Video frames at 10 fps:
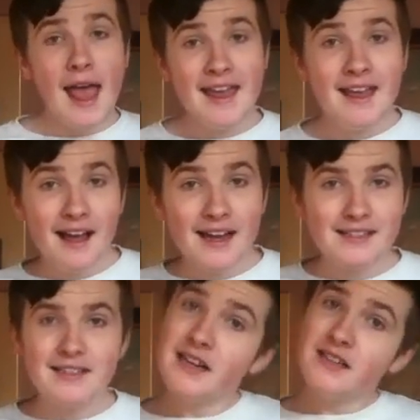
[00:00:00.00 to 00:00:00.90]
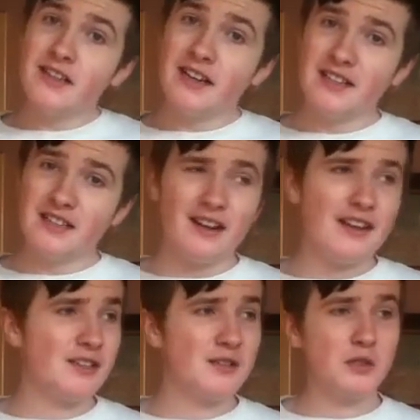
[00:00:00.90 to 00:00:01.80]
Hey guys, these are the things that
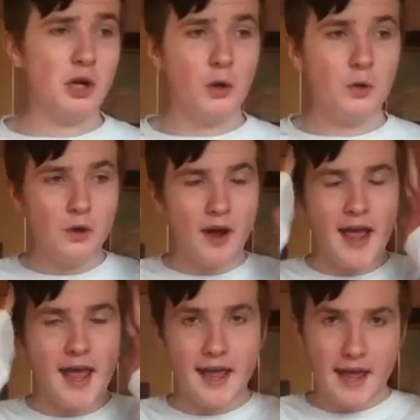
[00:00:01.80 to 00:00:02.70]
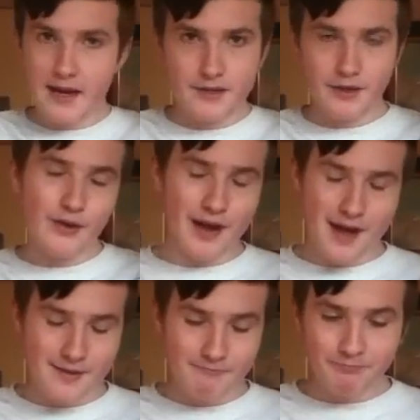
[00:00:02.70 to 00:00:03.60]
I so hate,
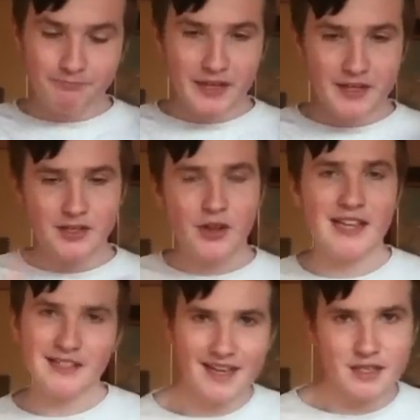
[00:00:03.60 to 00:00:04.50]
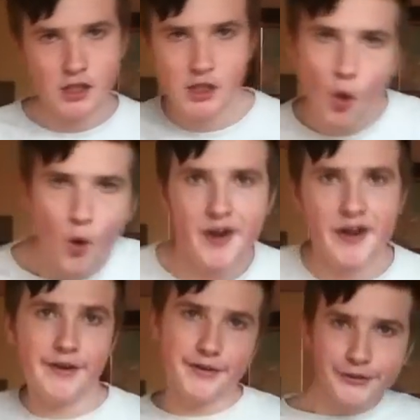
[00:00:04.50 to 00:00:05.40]
okay? So let's get
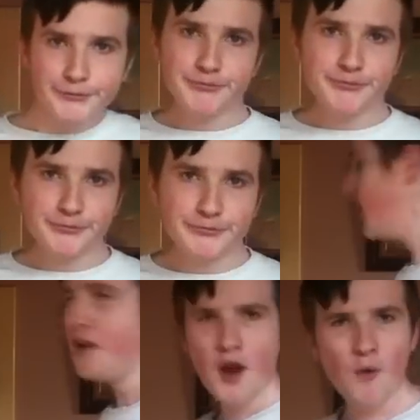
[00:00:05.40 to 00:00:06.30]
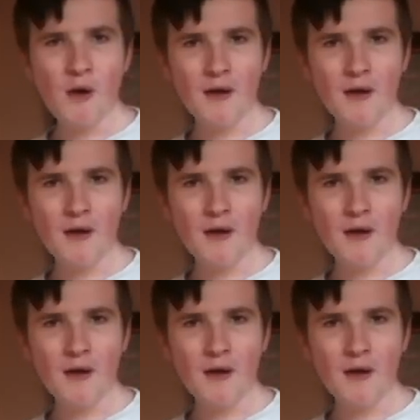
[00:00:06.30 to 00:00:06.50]
started. You know